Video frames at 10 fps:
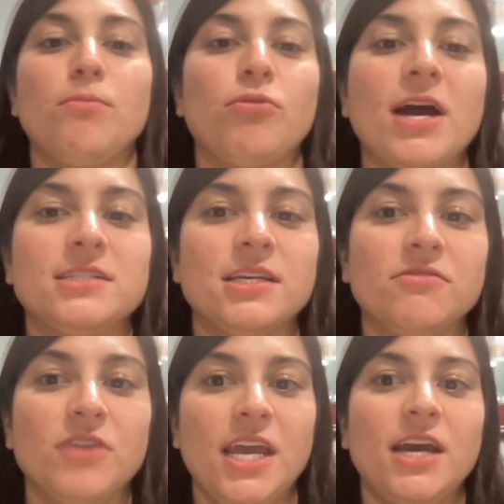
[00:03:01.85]

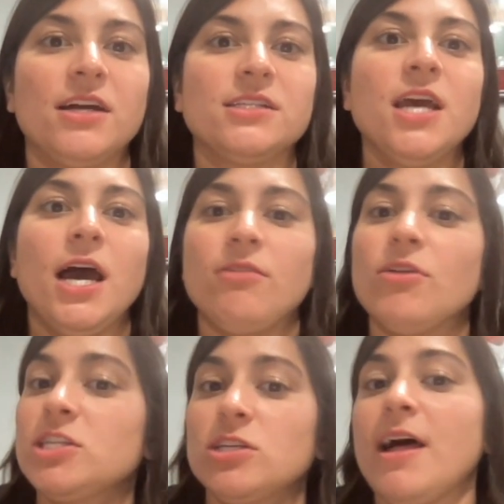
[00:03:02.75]
impressive. And I
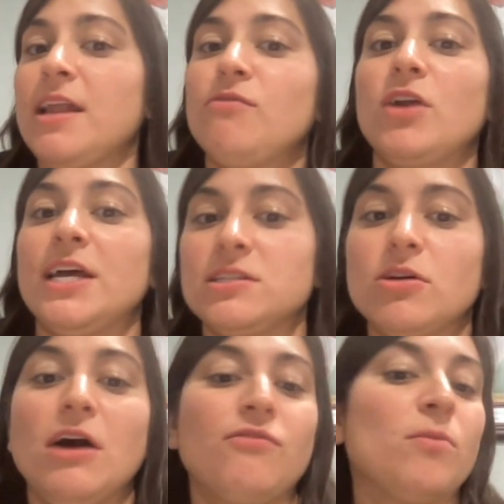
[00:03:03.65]
liked a lot of what I
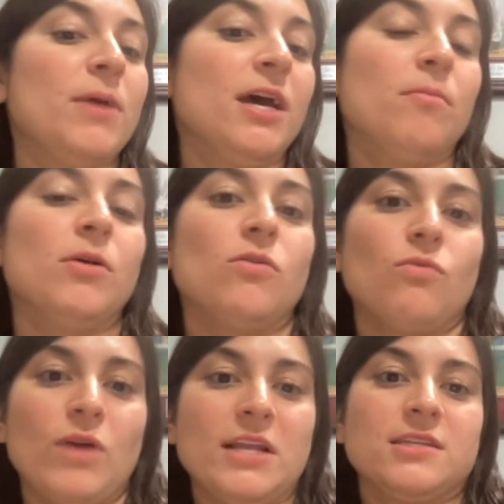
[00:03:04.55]
saw from him.
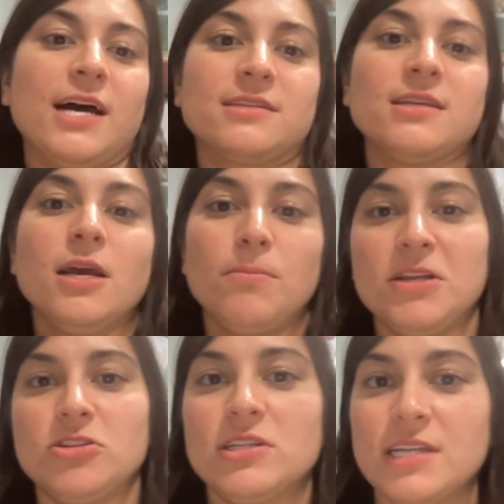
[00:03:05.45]
Red Sox
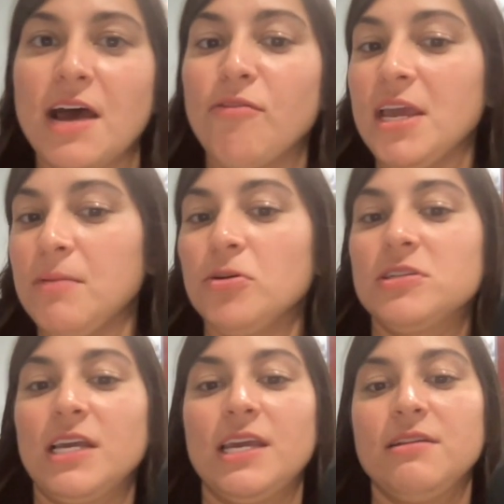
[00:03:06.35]
pitching staff
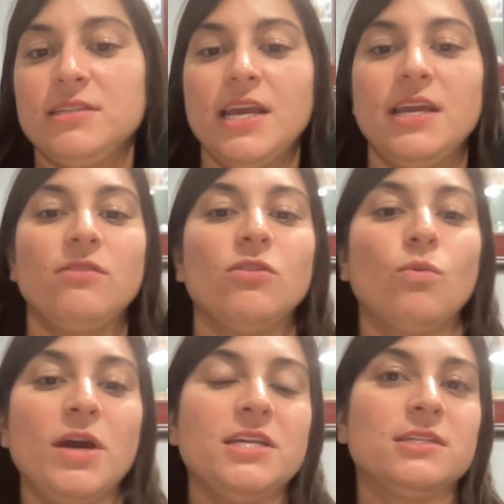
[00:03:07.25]
able to contain
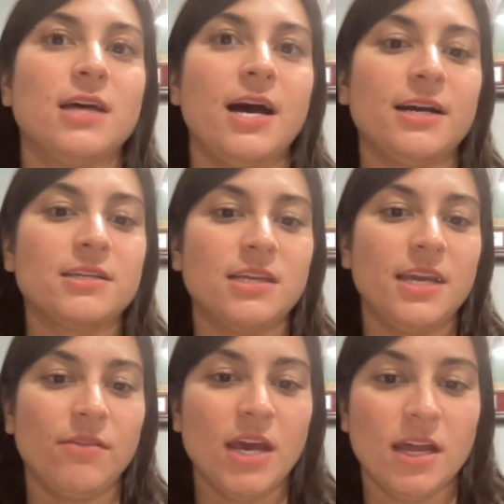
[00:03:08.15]
the White Sox.
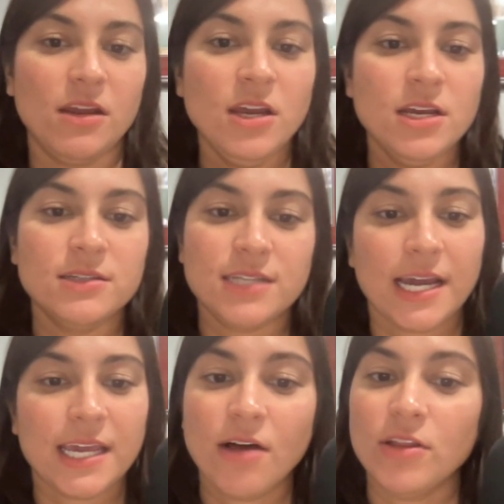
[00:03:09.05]
And then
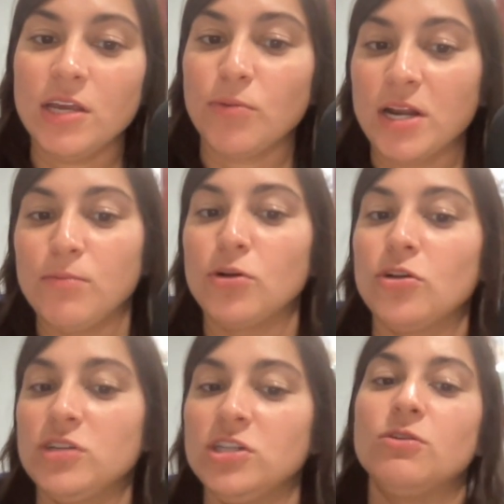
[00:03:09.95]
Zack Kelly, Brennan
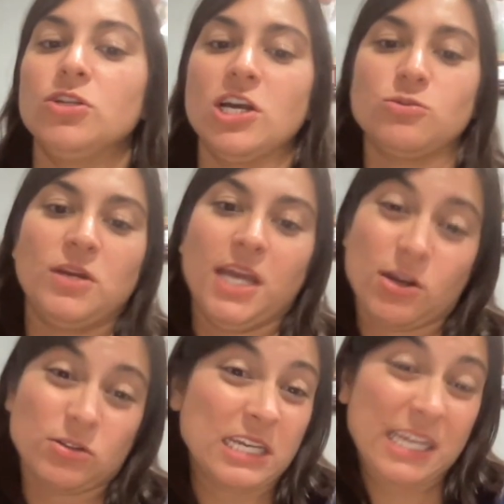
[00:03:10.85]
Bernardino, and Josh
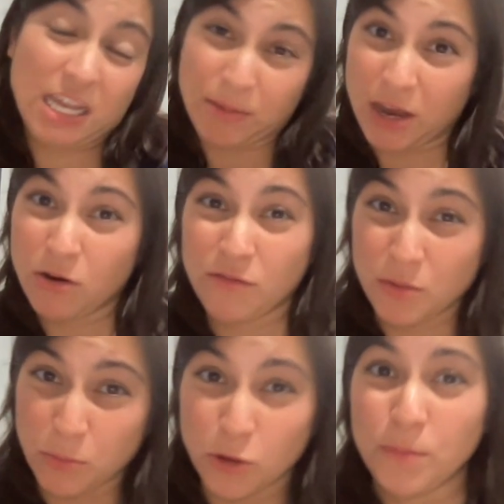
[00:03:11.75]
Winkowski came out of
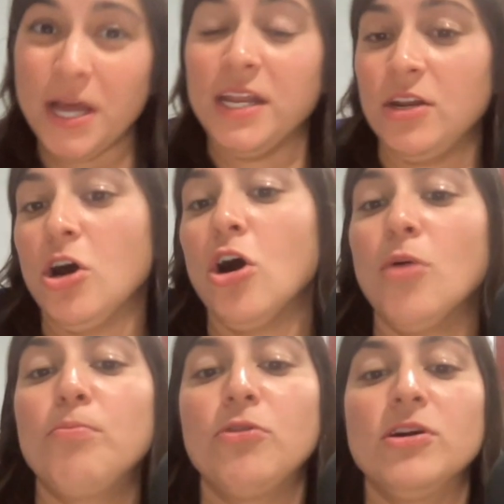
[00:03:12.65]
the bullpen and
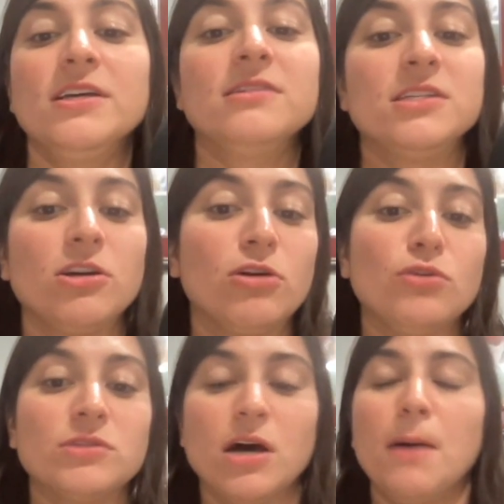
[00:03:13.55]
all put
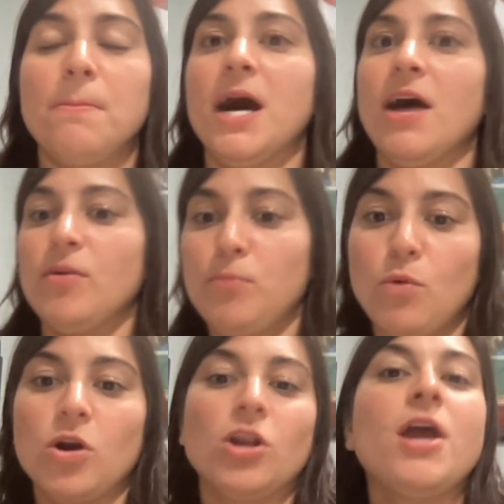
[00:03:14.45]
zeros up on the
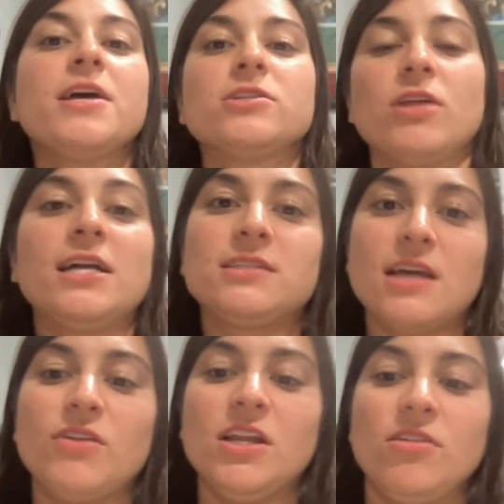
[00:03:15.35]
board. So that
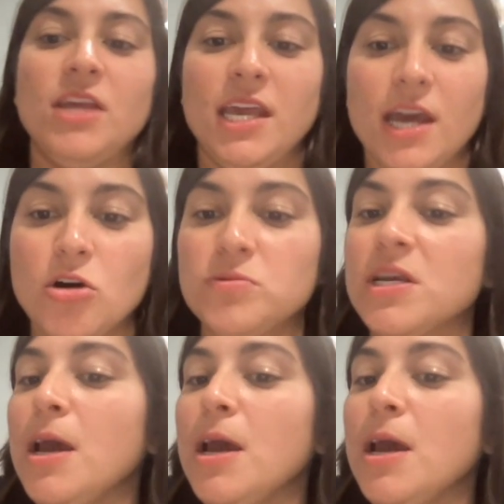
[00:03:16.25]
definitely helped.